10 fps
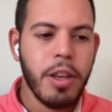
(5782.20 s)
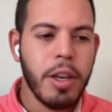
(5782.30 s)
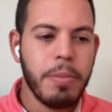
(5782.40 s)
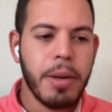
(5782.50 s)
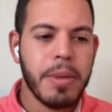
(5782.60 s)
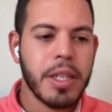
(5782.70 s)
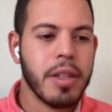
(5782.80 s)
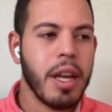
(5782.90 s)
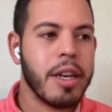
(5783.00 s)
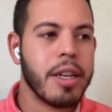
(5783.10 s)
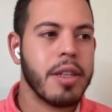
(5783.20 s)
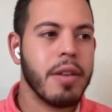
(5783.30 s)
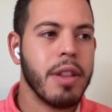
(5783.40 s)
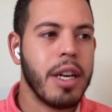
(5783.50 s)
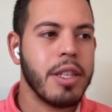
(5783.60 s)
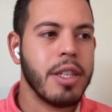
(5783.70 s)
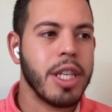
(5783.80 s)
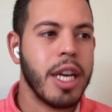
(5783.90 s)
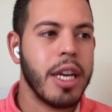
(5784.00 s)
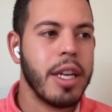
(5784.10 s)
you could pretty much launch a
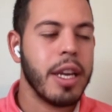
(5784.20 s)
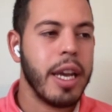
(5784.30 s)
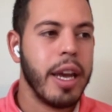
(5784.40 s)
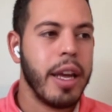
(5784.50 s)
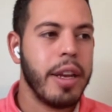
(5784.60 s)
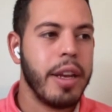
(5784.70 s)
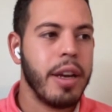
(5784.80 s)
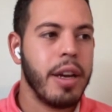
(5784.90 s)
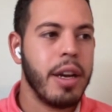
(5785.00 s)
chain and